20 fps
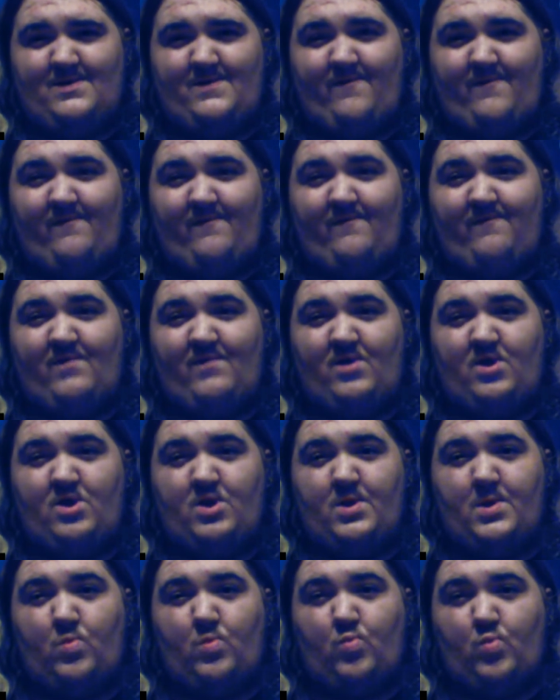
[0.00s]
for the
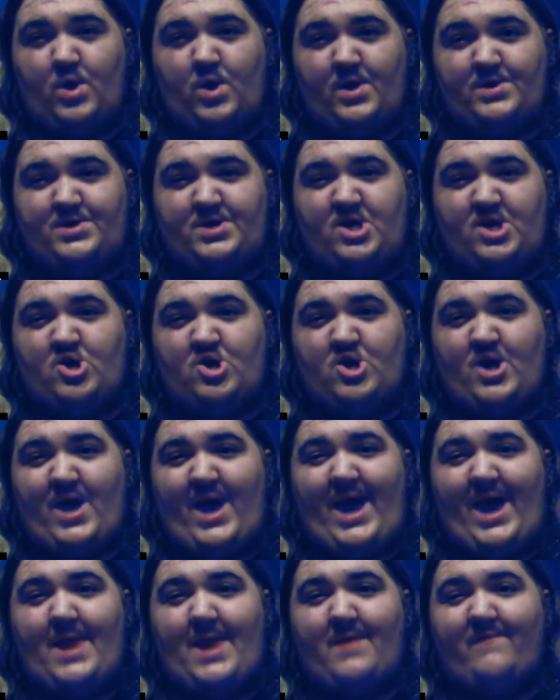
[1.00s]
one year
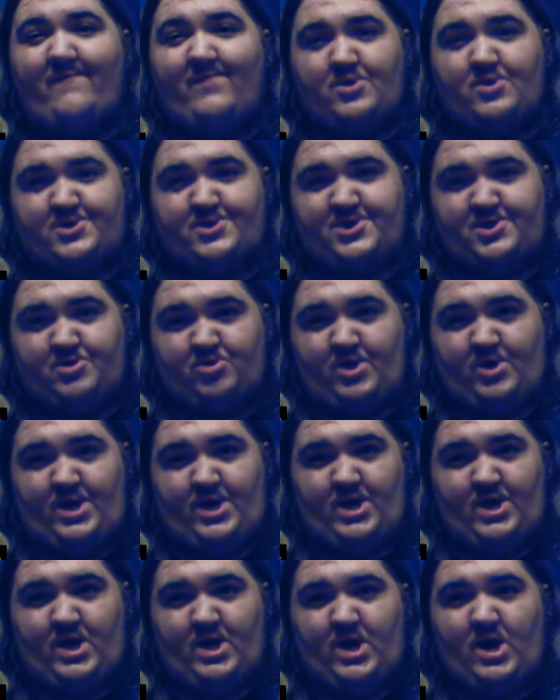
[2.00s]
anniversary
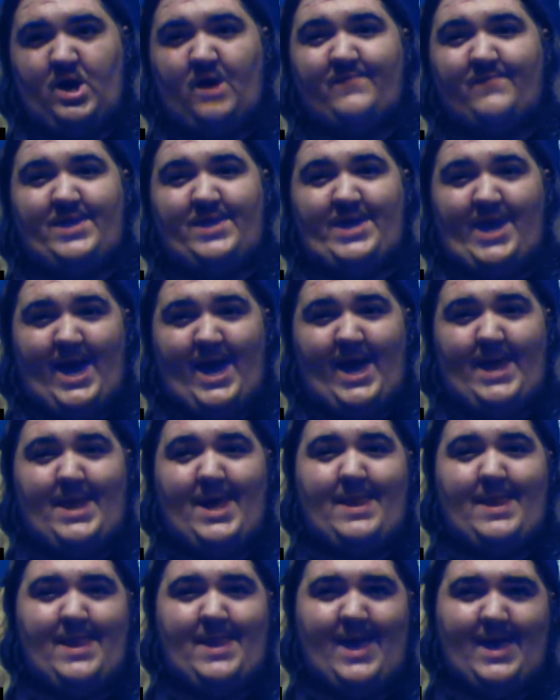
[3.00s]
of the
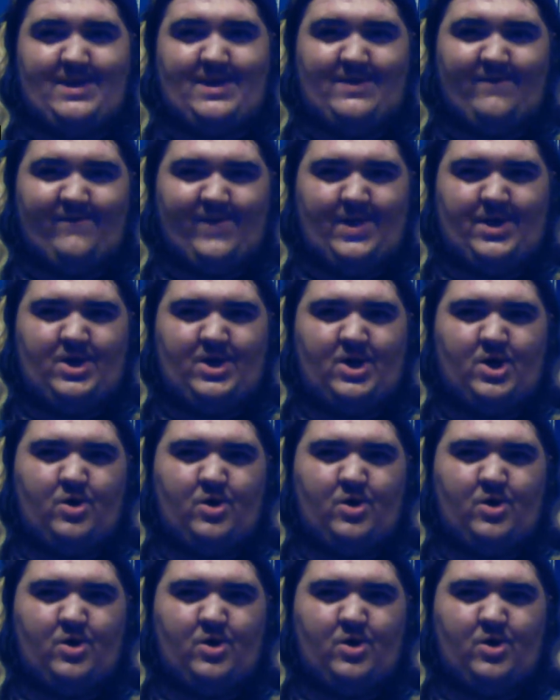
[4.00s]
NNNetty video,